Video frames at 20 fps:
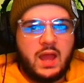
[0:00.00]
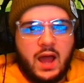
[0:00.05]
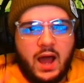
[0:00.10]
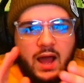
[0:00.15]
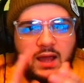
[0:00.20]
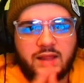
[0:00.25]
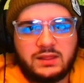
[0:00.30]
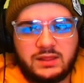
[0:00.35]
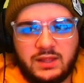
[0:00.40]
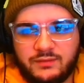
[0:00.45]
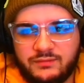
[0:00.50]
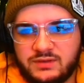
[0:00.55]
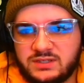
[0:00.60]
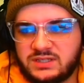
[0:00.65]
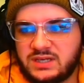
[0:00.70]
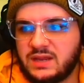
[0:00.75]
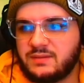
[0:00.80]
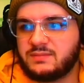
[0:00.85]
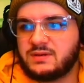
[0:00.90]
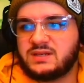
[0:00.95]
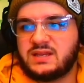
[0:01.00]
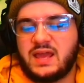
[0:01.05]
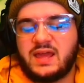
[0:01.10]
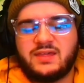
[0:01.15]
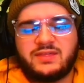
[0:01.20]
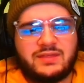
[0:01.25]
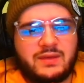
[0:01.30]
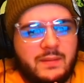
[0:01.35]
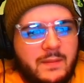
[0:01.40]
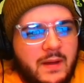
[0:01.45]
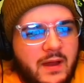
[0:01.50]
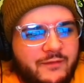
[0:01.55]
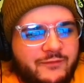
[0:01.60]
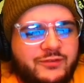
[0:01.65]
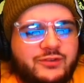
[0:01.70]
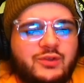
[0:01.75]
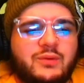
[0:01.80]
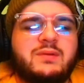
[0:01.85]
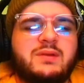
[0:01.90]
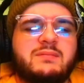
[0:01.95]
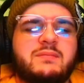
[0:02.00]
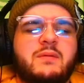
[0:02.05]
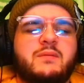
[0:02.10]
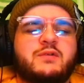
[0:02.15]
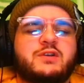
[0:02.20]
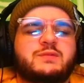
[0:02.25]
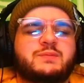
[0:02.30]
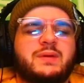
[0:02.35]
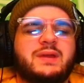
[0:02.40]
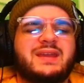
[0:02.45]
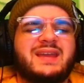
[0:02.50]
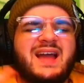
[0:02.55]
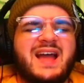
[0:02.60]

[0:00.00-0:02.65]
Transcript: I love this game to death. So many memories playing it.